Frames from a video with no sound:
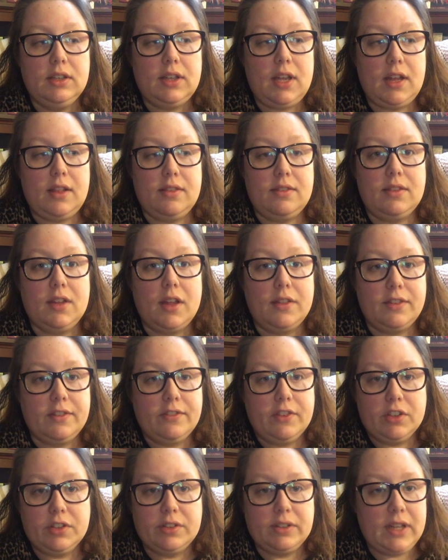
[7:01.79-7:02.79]
it's not the
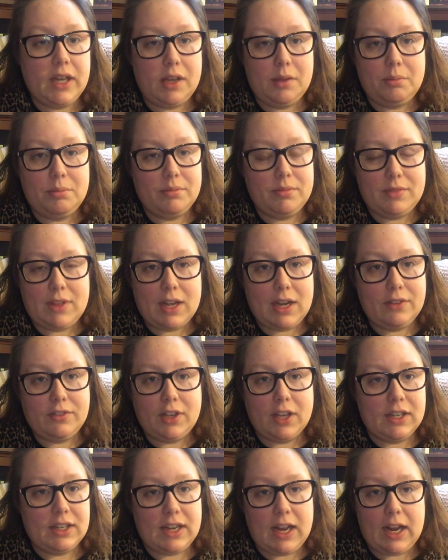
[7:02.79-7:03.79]
first time that I've
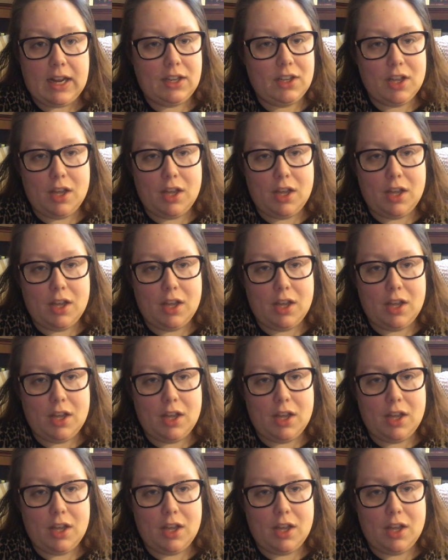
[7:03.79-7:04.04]
gotten hate